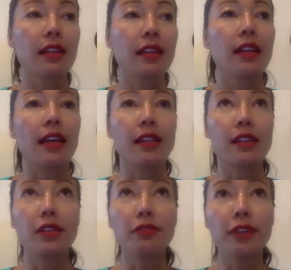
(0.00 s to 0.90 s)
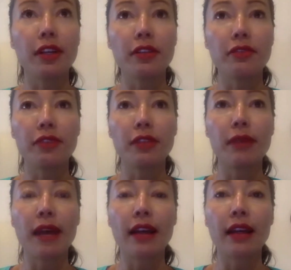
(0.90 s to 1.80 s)
And so far, the
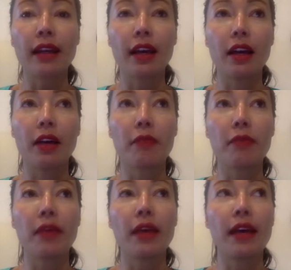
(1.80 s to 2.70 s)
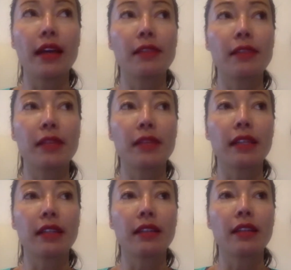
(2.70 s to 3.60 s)
feedback has
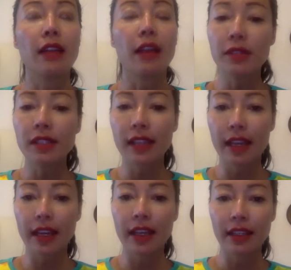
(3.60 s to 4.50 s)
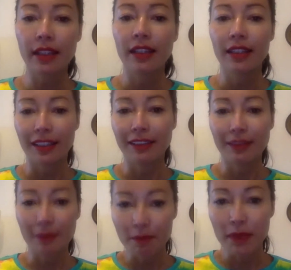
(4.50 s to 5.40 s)
been, I would say,
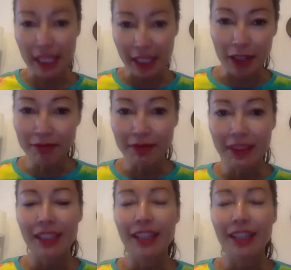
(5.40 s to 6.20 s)
medium.